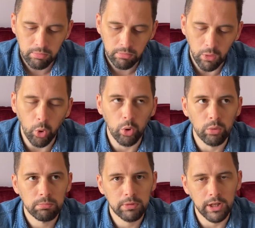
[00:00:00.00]
Or,
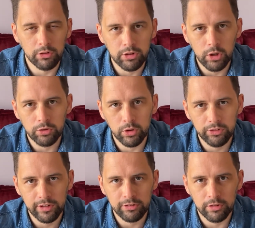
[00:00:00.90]
to use your
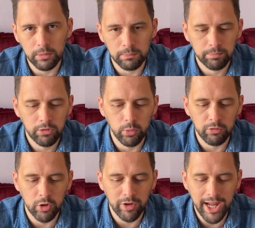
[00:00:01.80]
system to
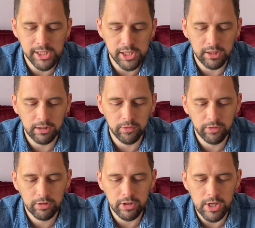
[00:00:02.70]
involve adjectives,
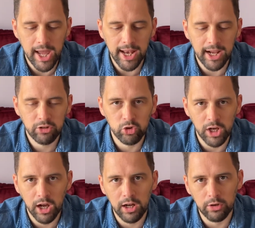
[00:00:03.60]
so you get an extra
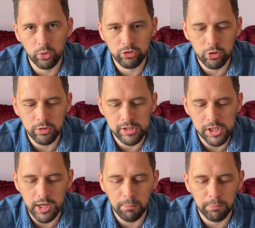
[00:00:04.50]
card or 2-digit
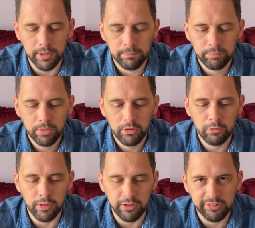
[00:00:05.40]
number
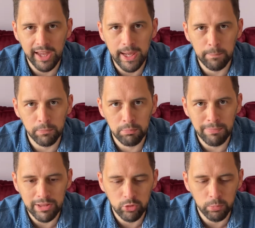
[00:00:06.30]
for the same
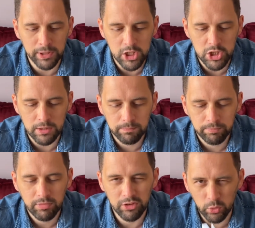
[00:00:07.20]
mental picture.
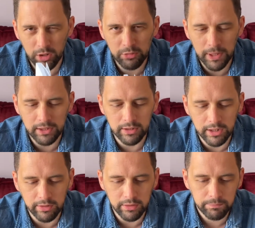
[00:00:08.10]
It's all explained in here
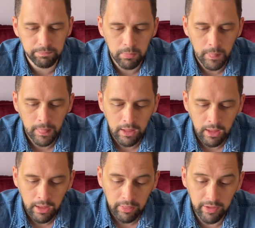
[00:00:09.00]
though.
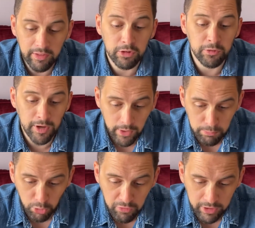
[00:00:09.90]
Then there's a very
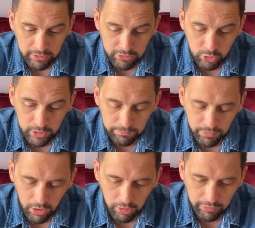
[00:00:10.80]
brief history
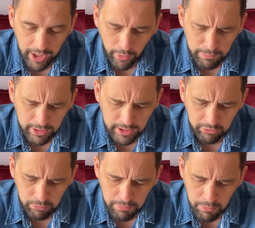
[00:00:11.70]
of how I
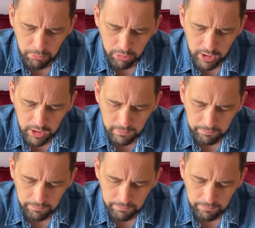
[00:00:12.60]
believe memory